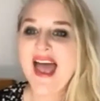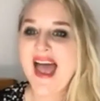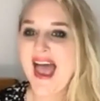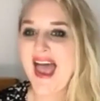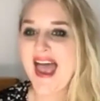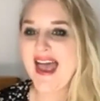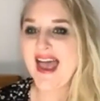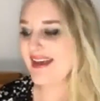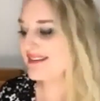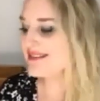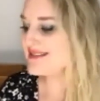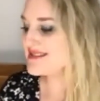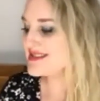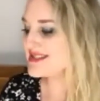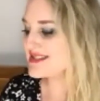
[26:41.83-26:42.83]

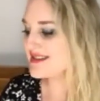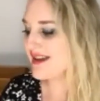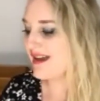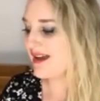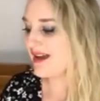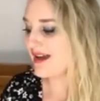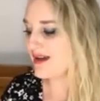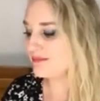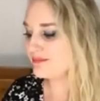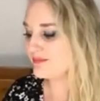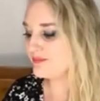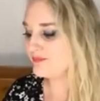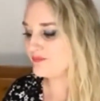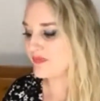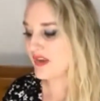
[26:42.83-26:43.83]
And
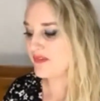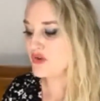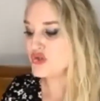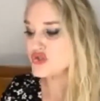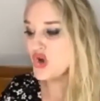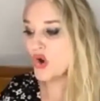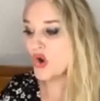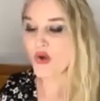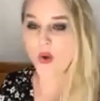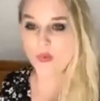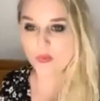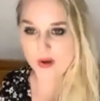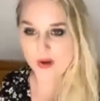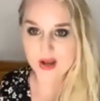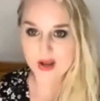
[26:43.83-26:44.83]
if you don't know
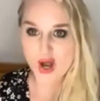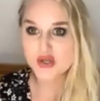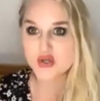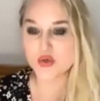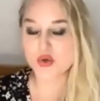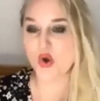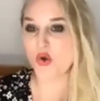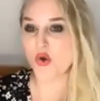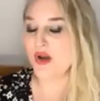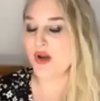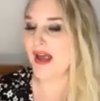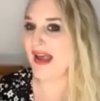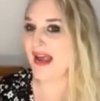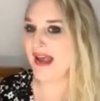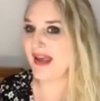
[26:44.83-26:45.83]
already, I do own
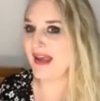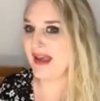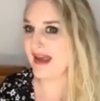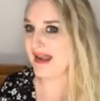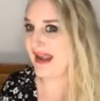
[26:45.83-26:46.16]
an